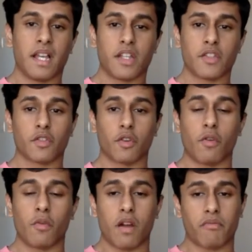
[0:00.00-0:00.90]

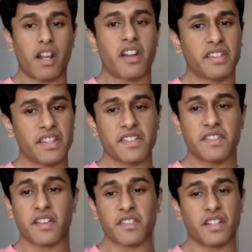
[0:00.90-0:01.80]
So regarding this,
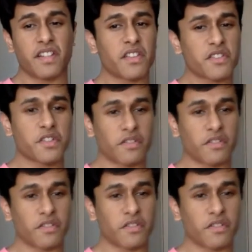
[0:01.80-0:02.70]
there's another
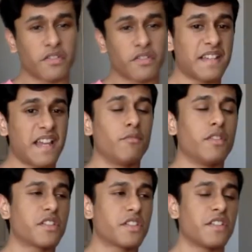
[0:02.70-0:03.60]
survey I would like to cite,